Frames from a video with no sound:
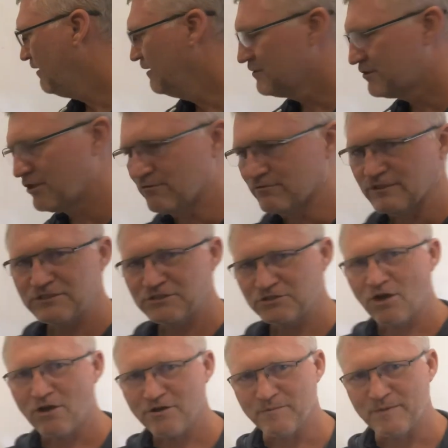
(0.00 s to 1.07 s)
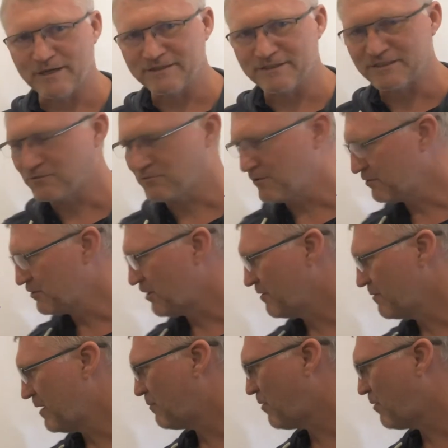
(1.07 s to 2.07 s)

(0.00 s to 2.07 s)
So let's talk about this. We were talking about